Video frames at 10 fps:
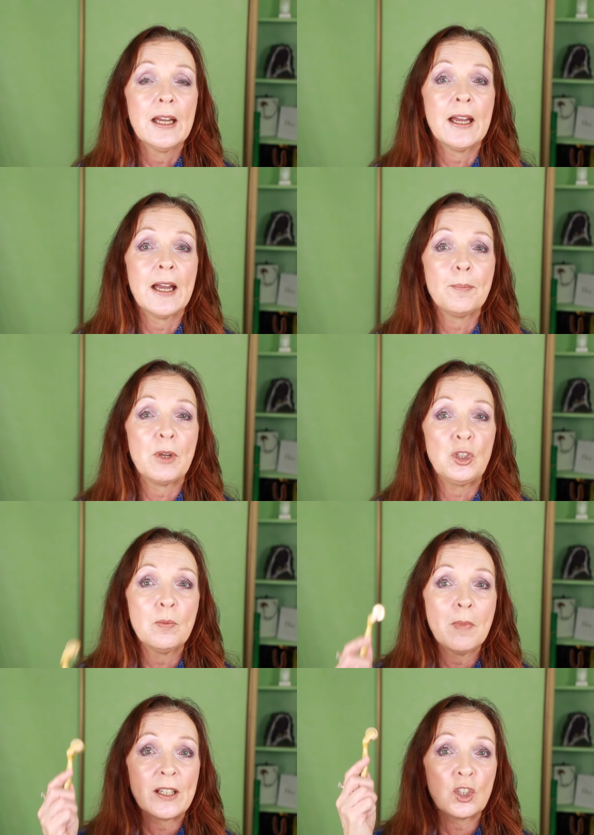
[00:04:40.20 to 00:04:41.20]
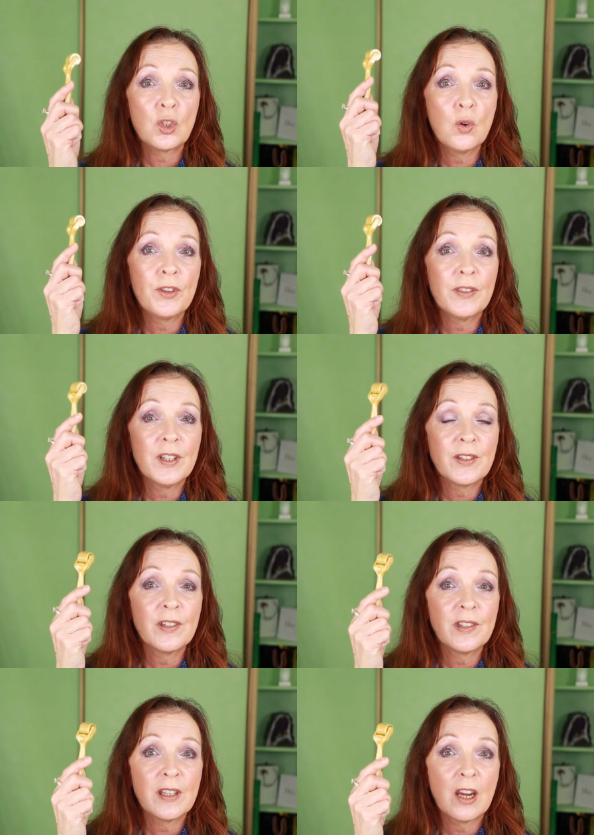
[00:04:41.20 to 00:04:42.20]
Um, you make sure that this
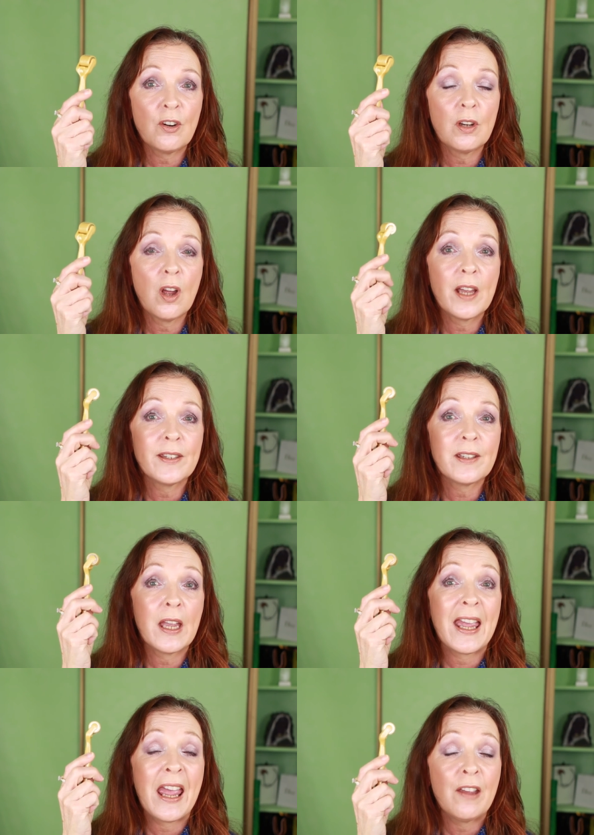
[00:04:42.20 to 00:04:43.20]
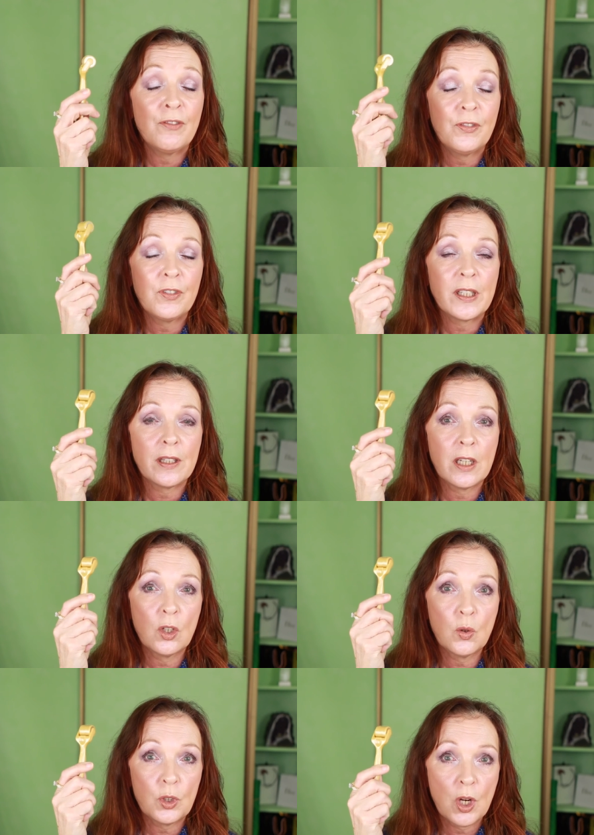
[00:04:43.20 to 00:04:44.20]
is sterilized every
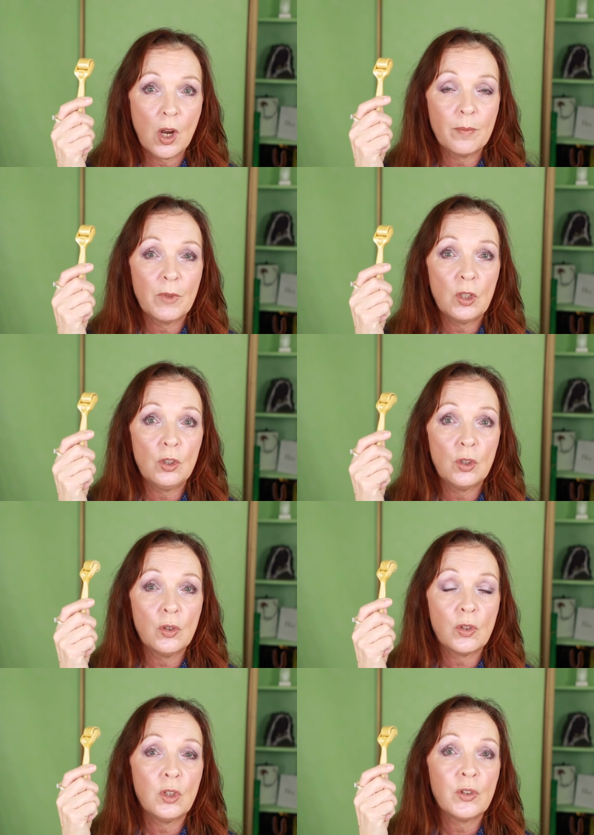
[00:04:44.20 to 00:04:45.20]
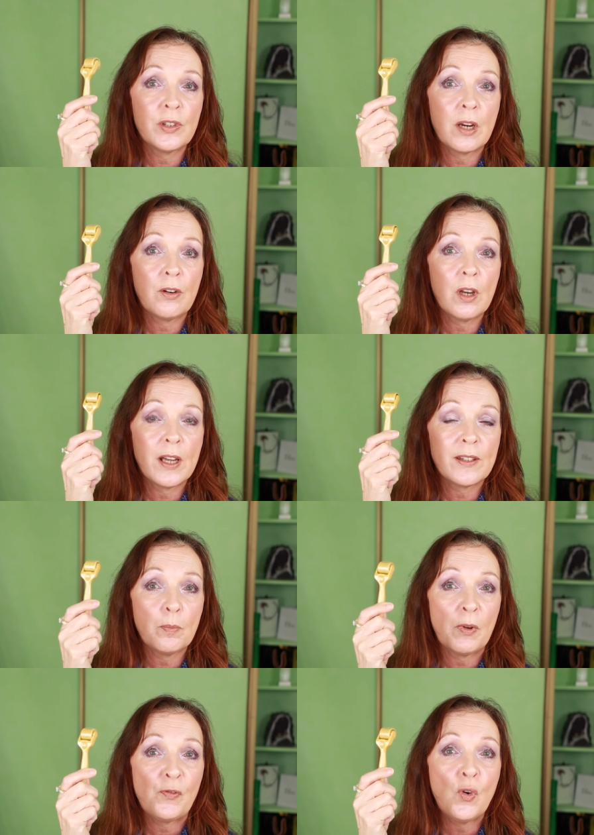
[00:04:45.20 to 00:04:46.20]
single time that you use it. You sterilize
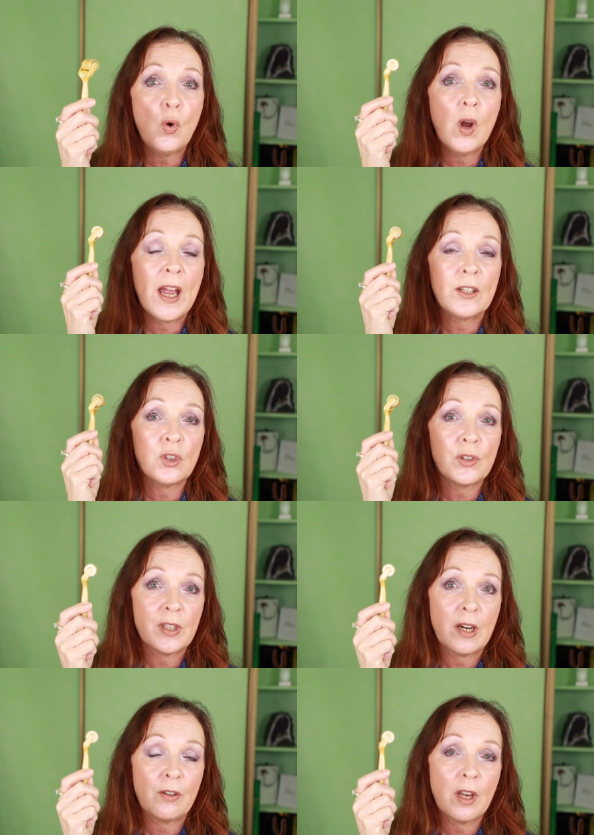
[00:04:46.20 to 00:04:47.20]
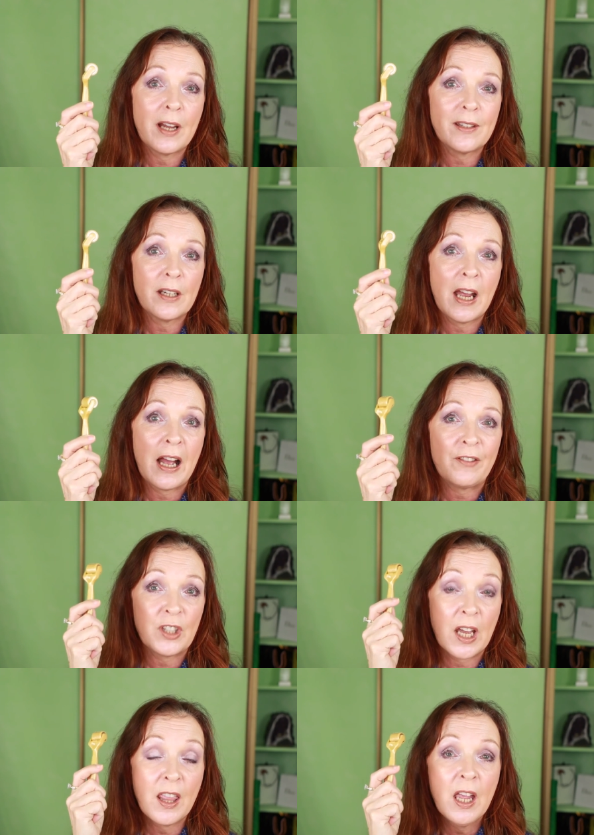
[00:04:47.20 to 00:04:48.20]
it before and you sterilize it
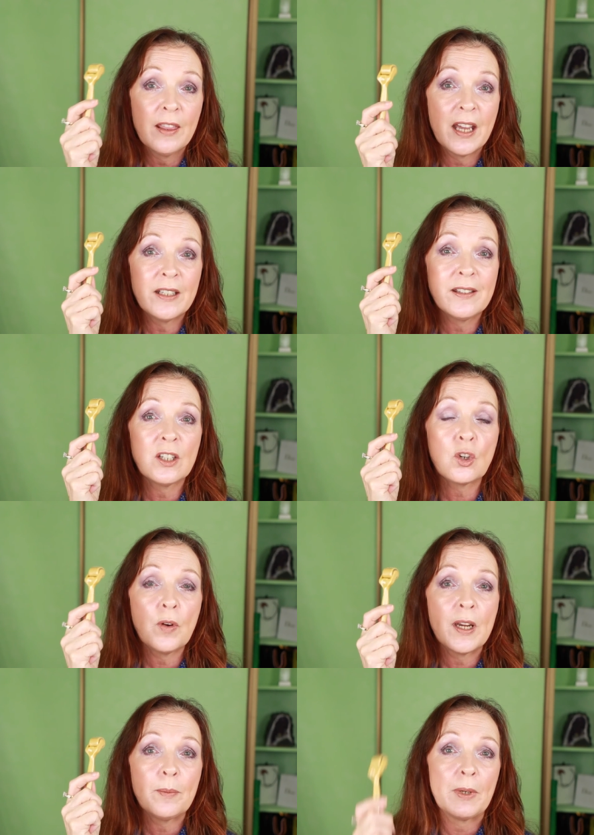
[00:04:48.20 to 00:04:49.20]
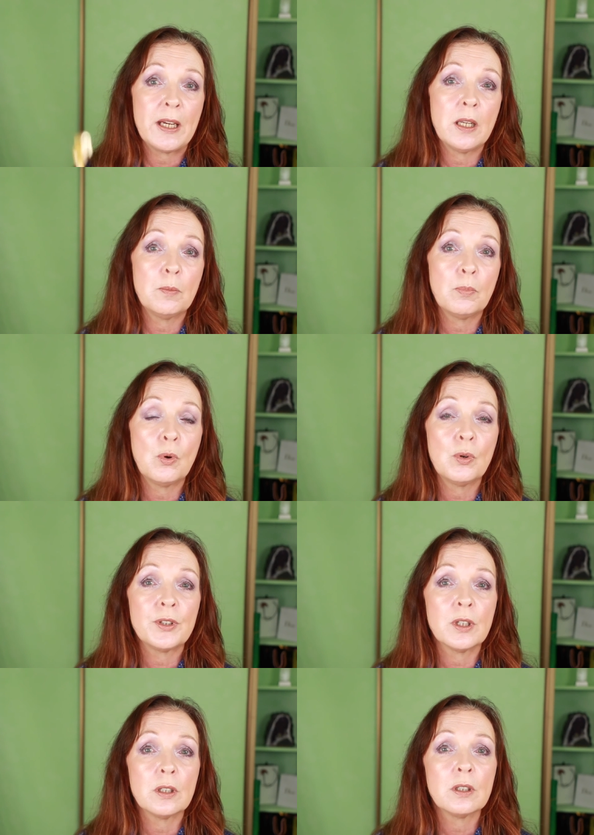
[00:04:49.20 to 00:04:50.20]
after. That is incredibly
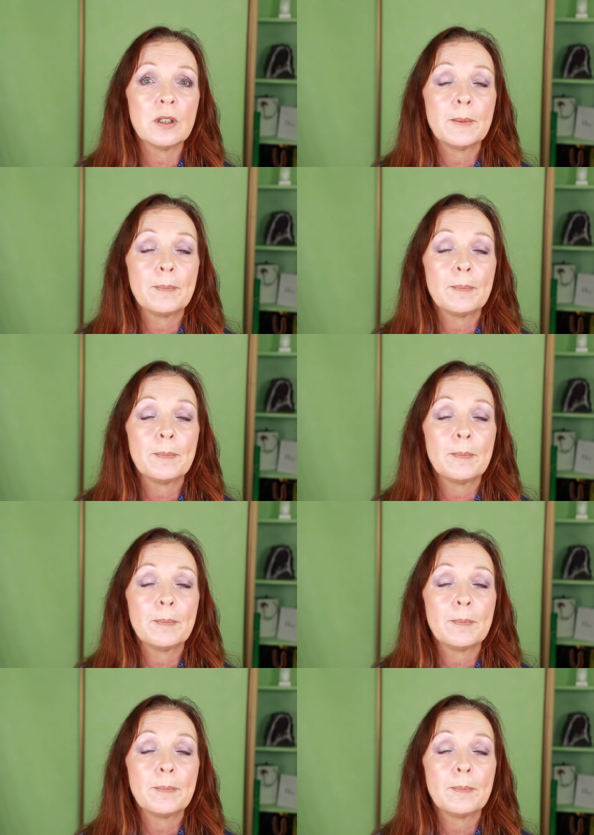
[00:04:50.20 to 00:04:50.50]
important.